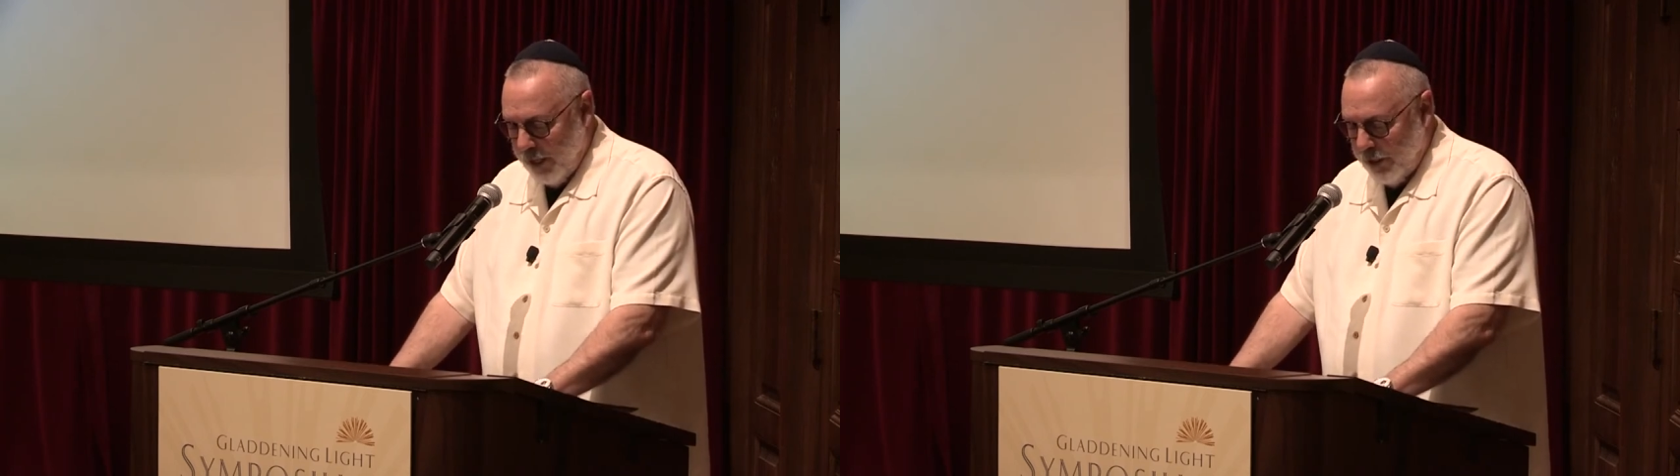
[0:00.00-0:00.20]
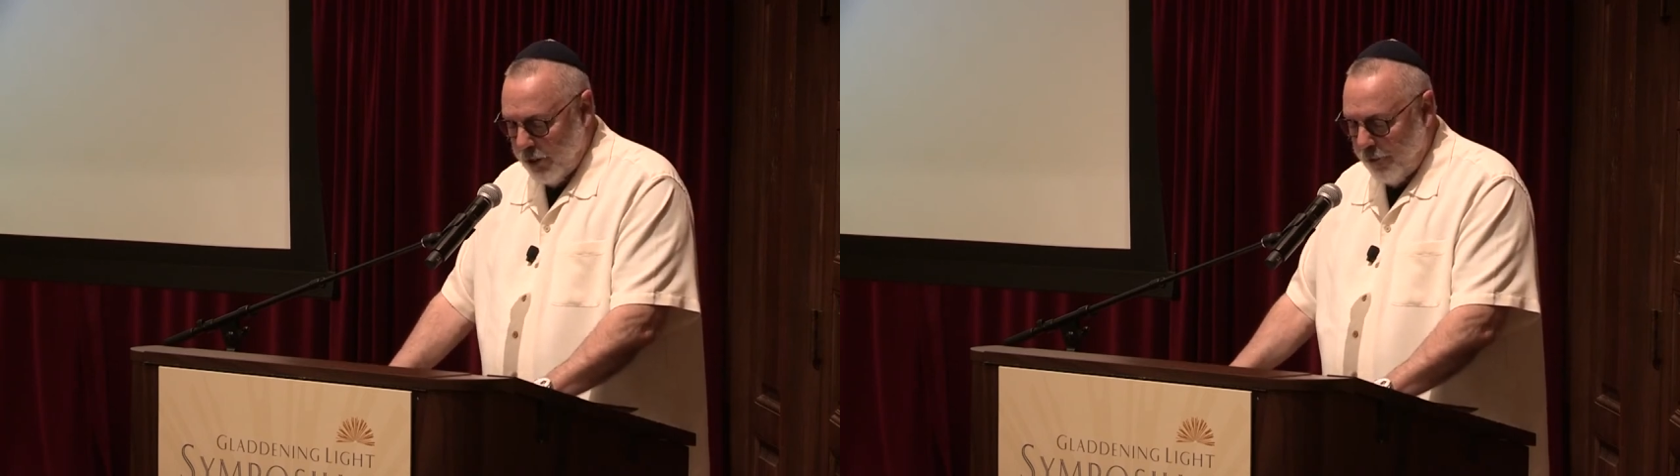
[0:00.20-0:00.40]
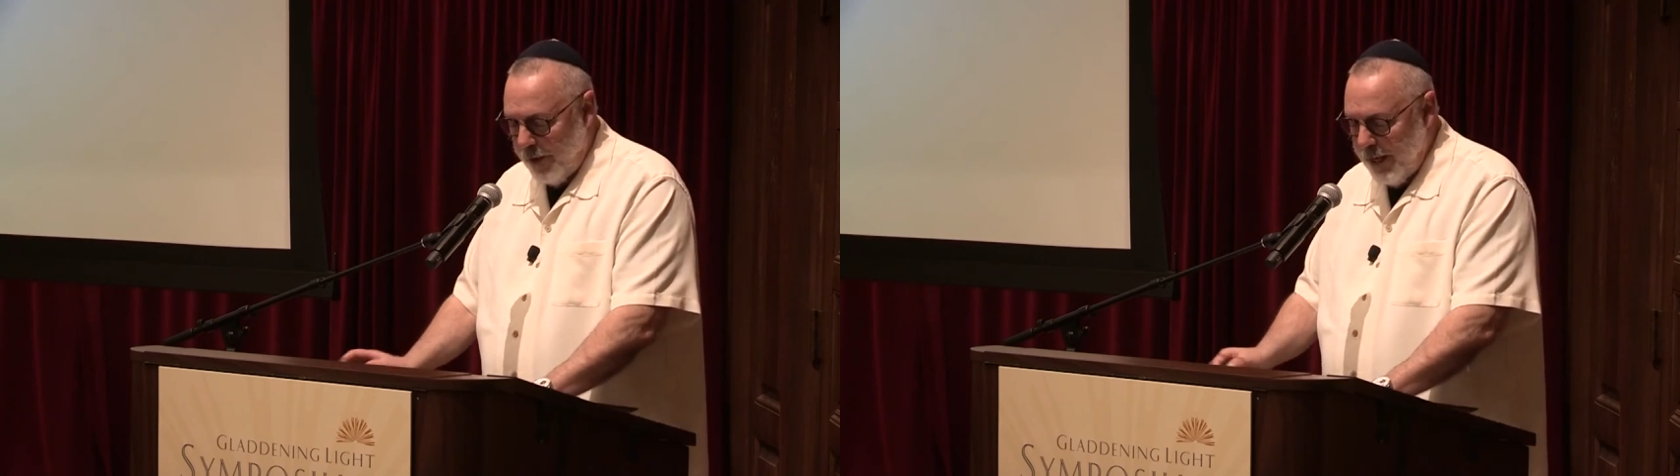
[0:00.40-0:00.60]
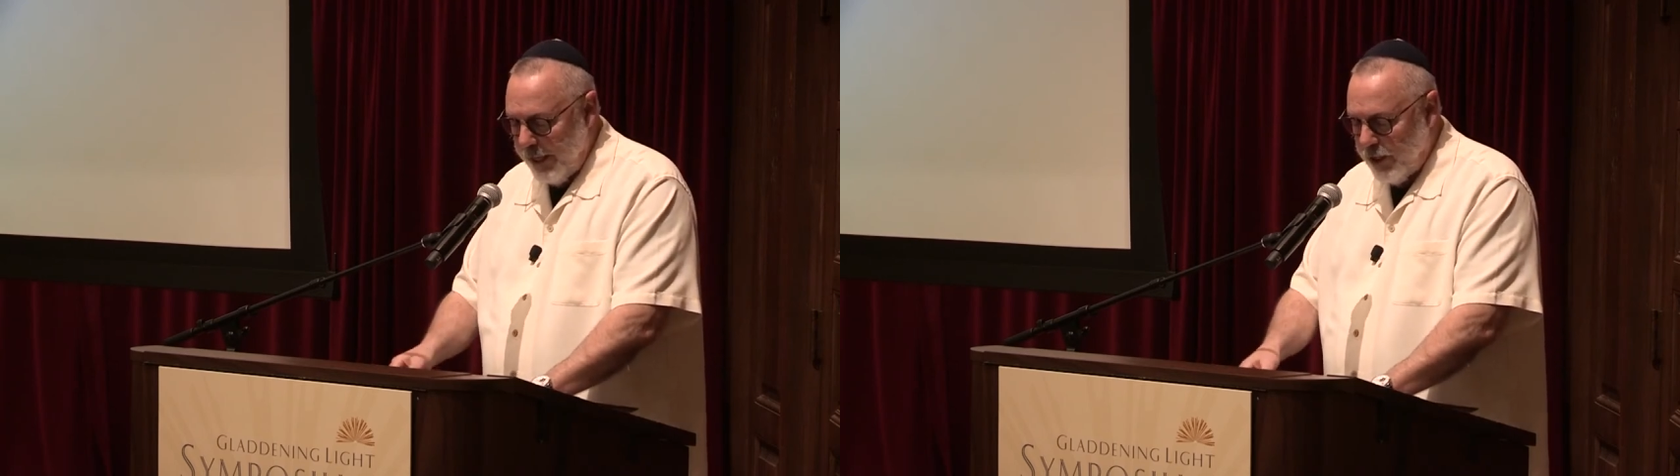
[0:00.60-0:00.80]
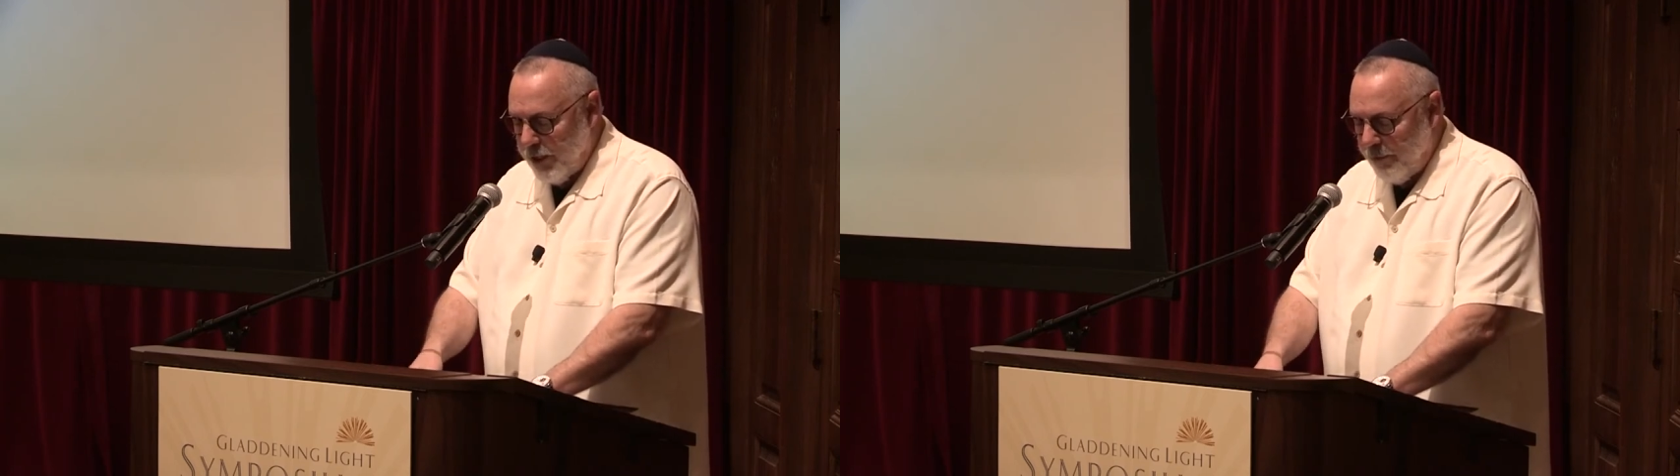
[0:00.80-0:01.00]
Sophia
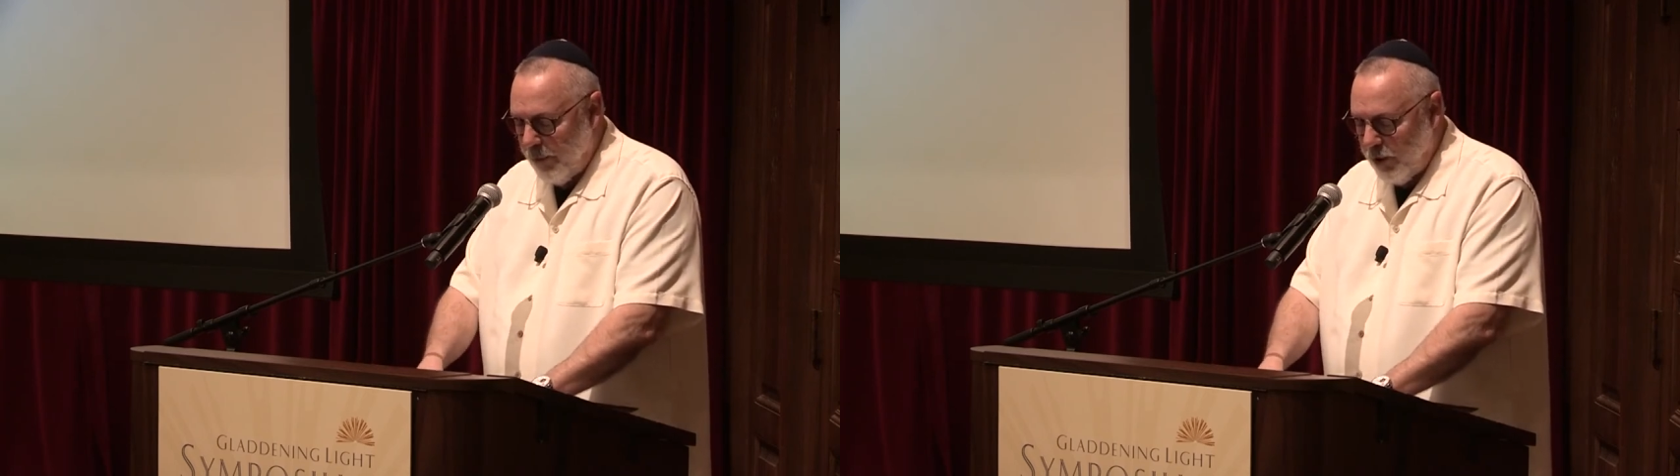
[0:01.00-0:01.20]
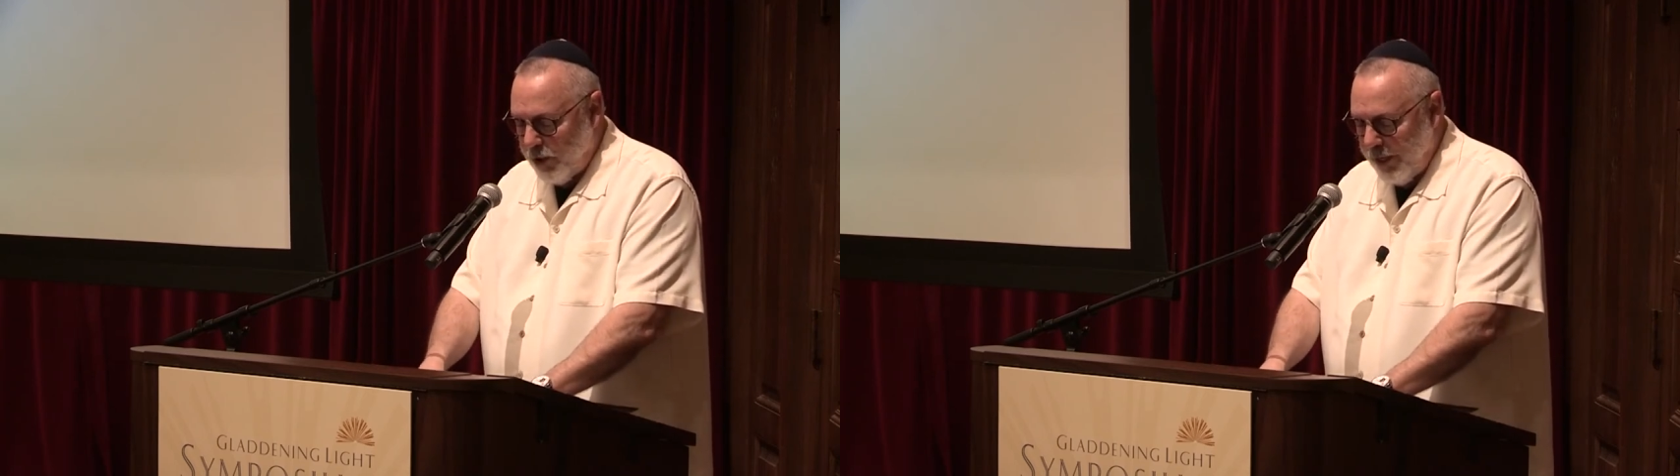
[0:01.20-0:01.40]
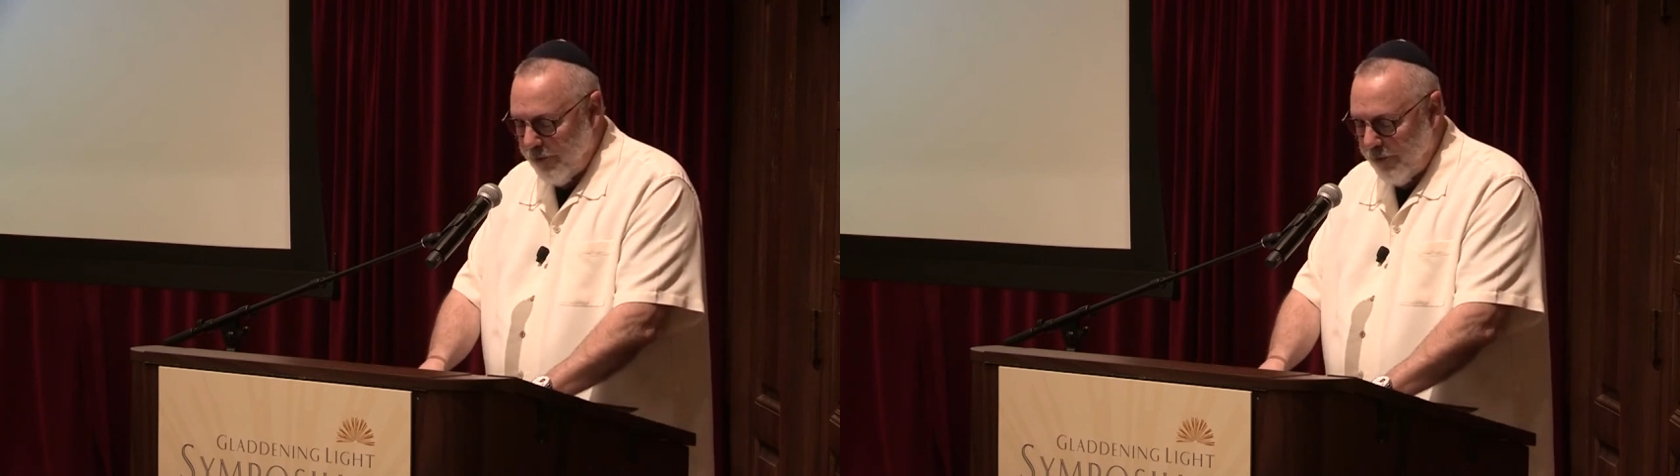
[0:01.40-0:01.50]
is the mercy